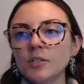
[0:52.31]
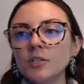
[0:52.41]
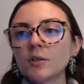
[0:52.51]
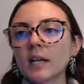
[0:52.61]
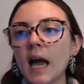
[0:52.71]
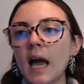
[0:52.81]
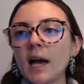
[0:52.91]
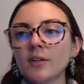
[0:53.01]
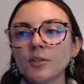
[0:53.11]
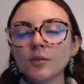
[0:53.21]
you can
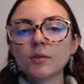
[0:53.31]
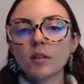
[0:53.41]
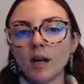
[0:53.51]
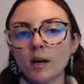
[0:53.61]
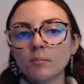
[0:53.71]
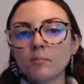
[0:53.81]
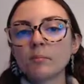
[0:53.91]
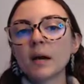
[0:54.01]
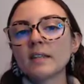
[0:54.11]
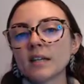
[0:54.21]
add a new club
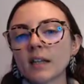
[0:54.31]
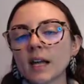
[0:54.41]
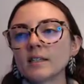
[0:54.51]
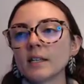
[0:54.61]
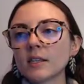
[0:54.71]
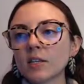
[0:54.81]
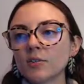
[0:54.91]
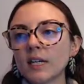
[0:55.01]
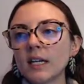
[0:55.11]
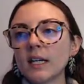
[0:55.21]
by selecting the
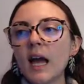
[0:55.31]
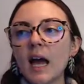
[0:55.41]
green